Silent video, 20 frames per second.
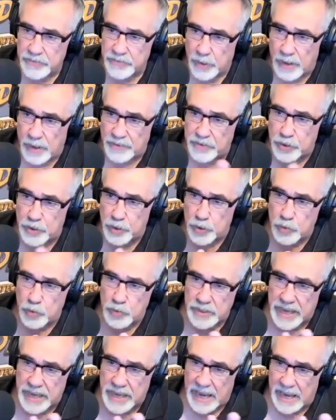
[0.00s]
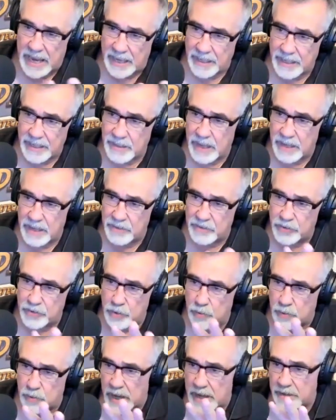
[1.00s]
So as you, as
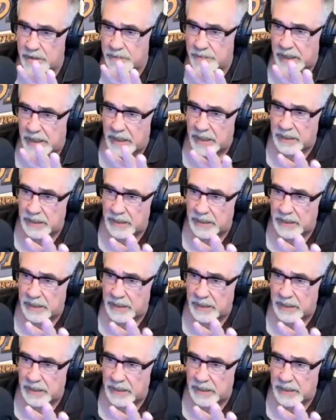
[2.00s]
you kind of,